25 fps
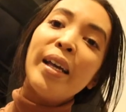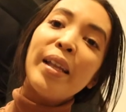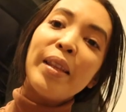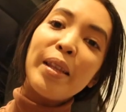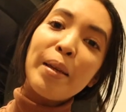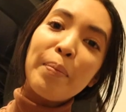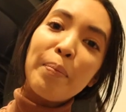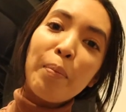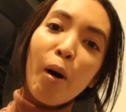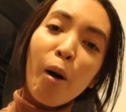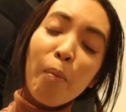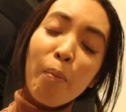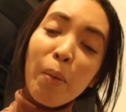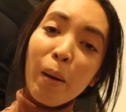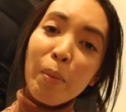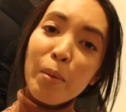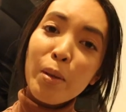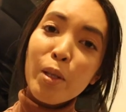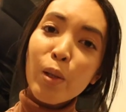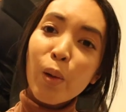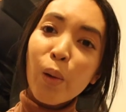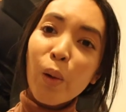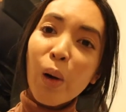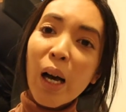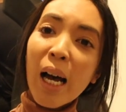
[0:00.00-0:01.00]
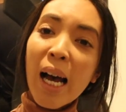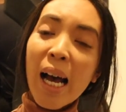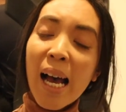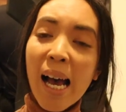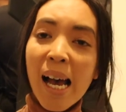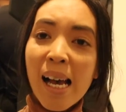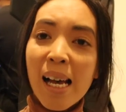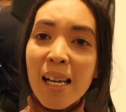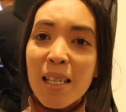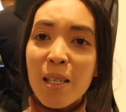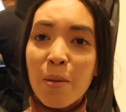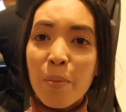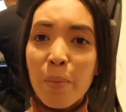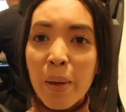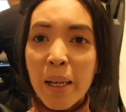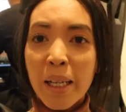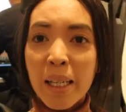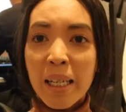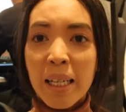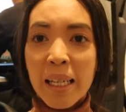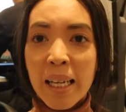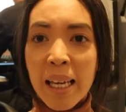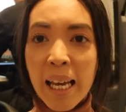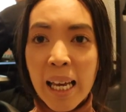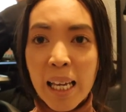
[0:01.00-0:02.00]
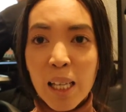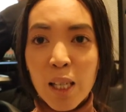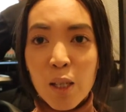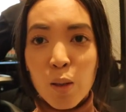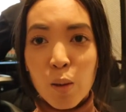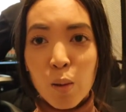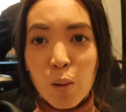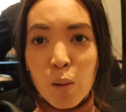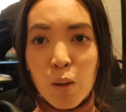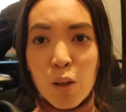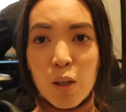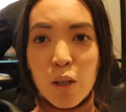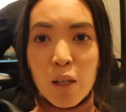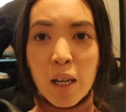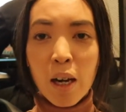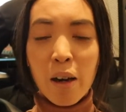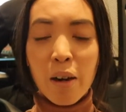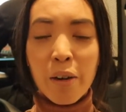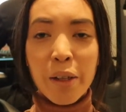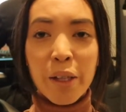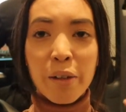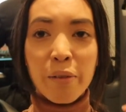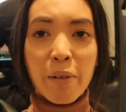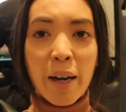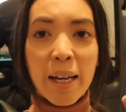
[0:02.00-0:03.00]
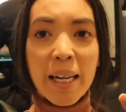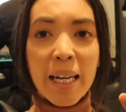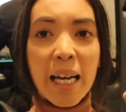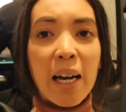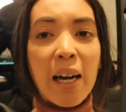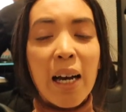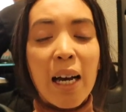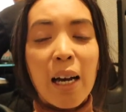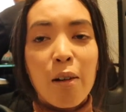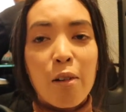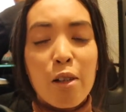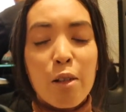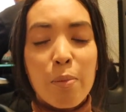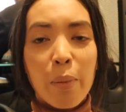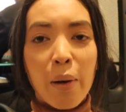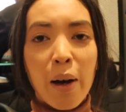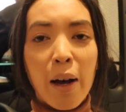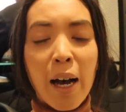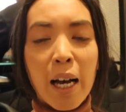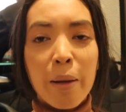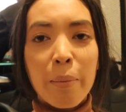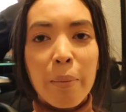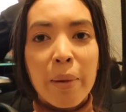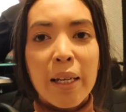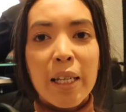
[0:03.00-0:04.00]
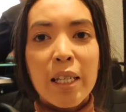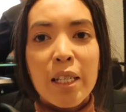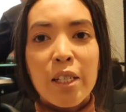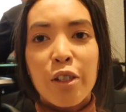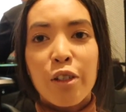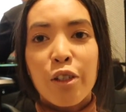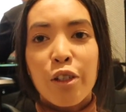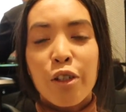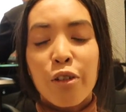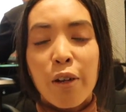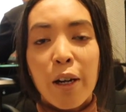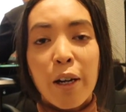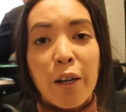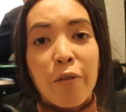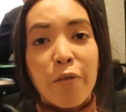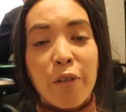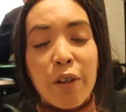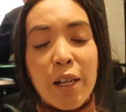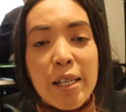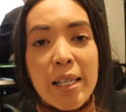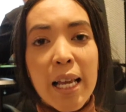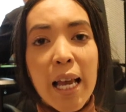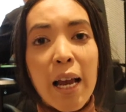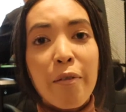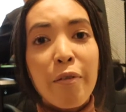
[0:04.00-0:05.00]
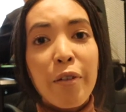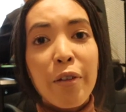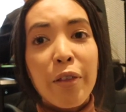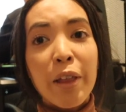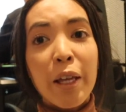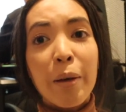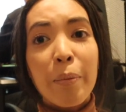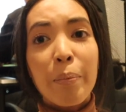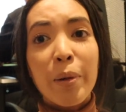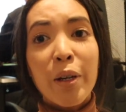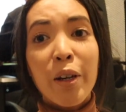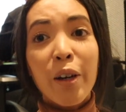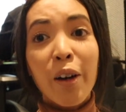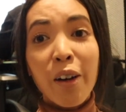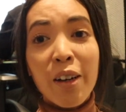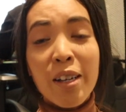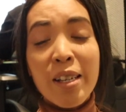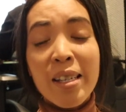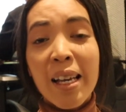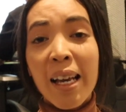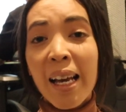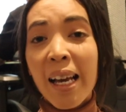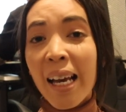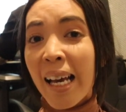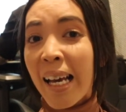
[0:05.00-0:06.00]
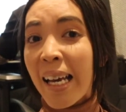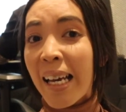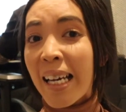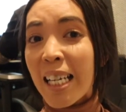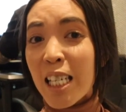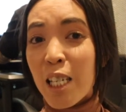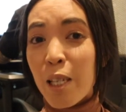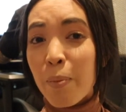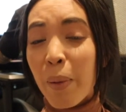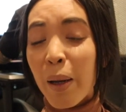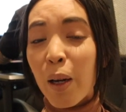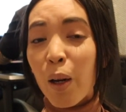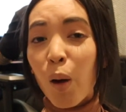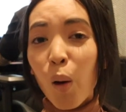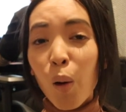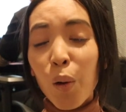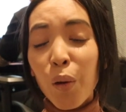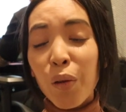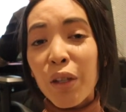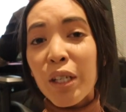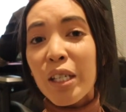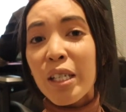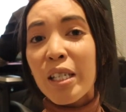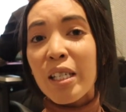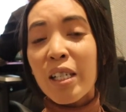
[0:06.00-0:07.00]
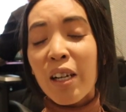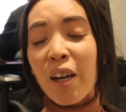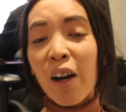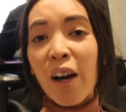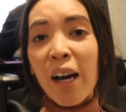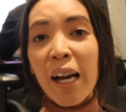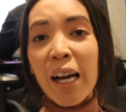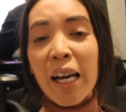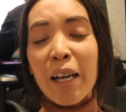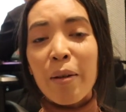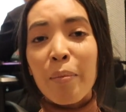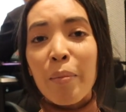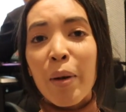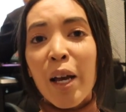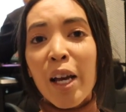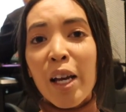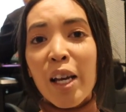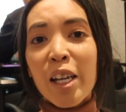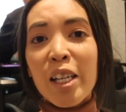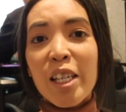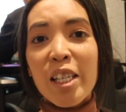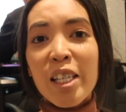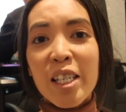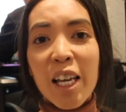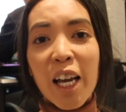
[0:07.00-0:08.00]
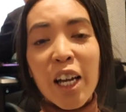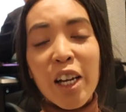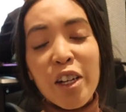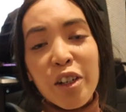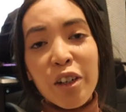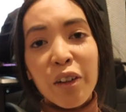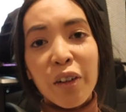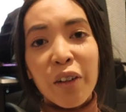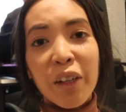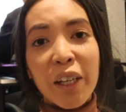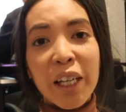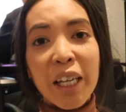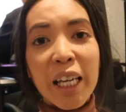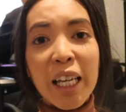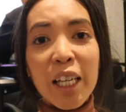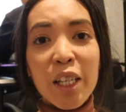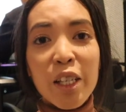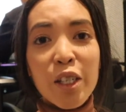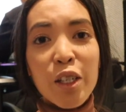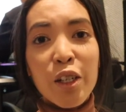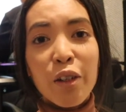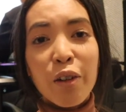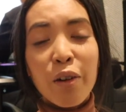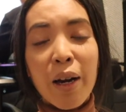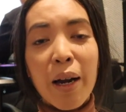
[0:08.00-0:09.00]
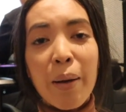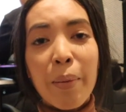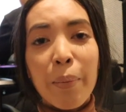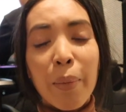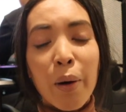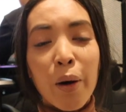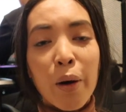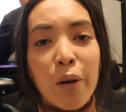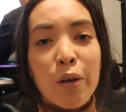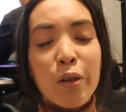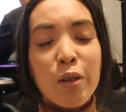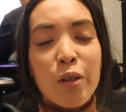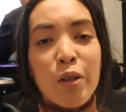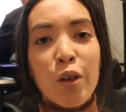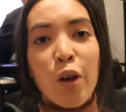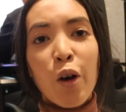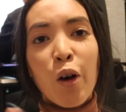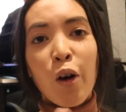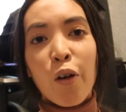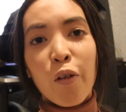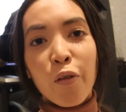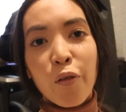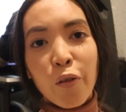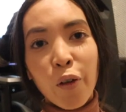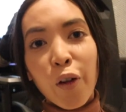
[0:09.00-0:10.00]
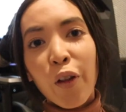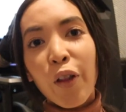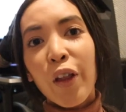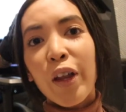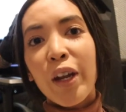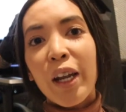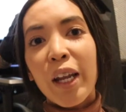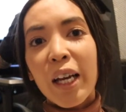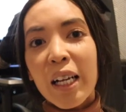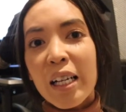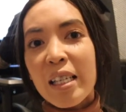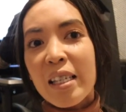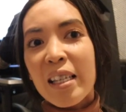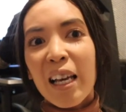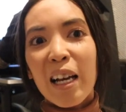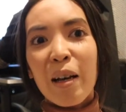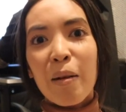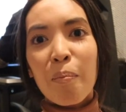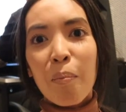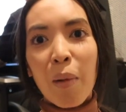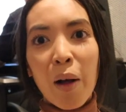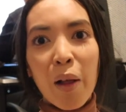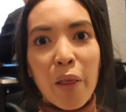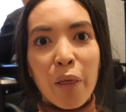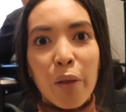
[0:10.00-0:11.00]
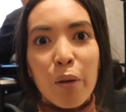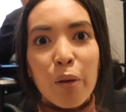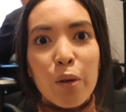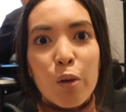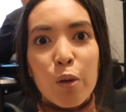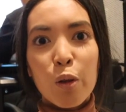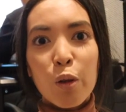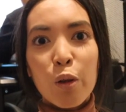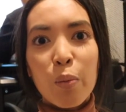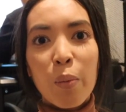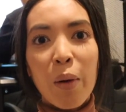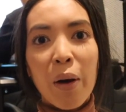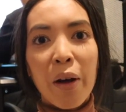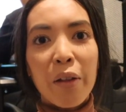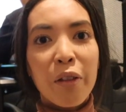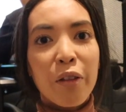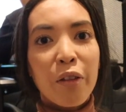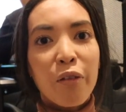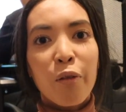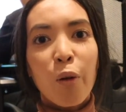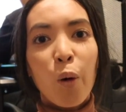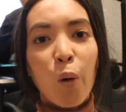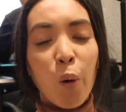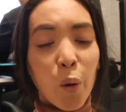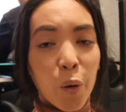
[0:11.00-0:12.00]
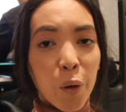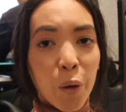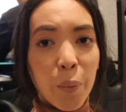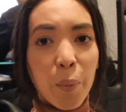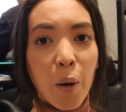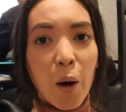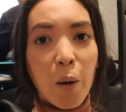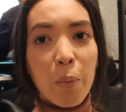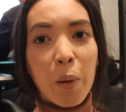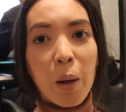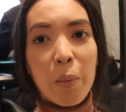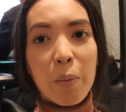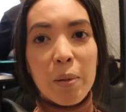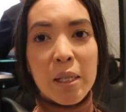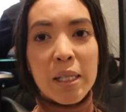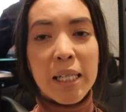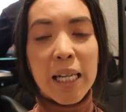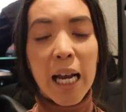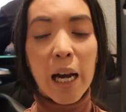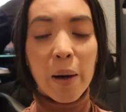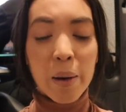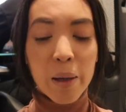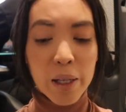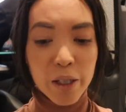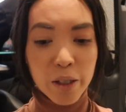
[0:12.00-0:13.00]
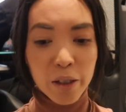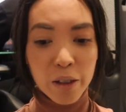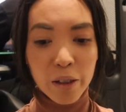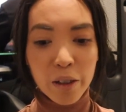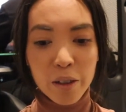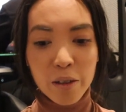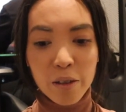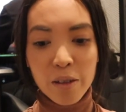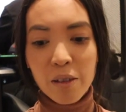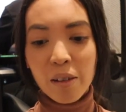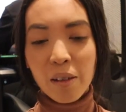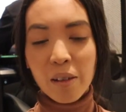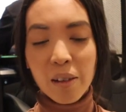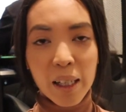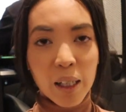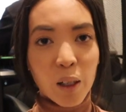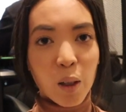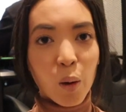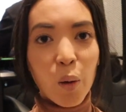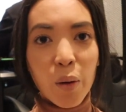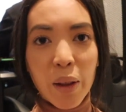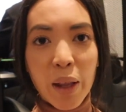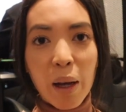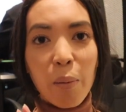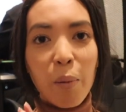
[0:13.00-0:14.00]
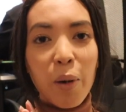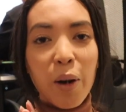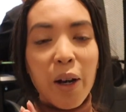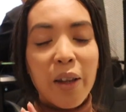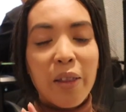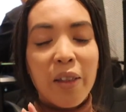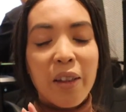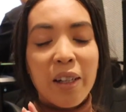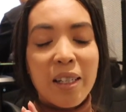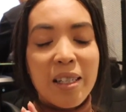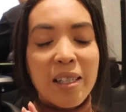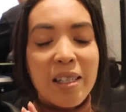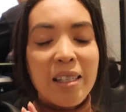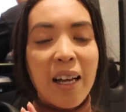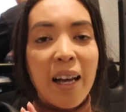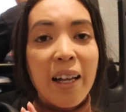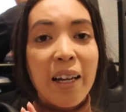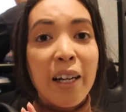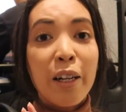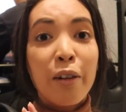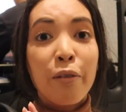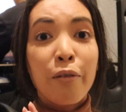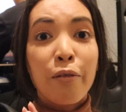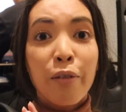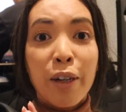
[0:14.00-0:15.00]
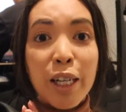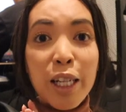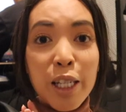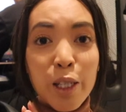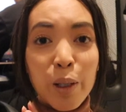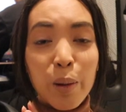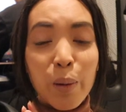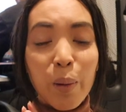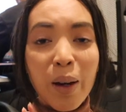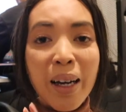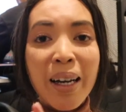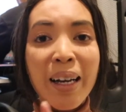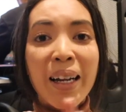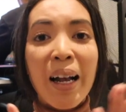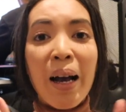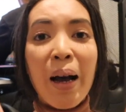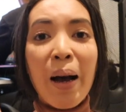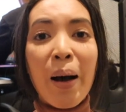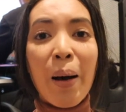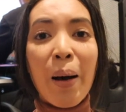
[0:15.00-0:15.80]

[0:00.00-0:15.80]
The pop-up tour has been cancelled. So currently right now, Hao is behind me. He's just trying to fix everything because he spent all this time scheduling Instagram posts for the next like month or two month for all the pop-ups. And now he's got to delete all that work that he's done and redo it.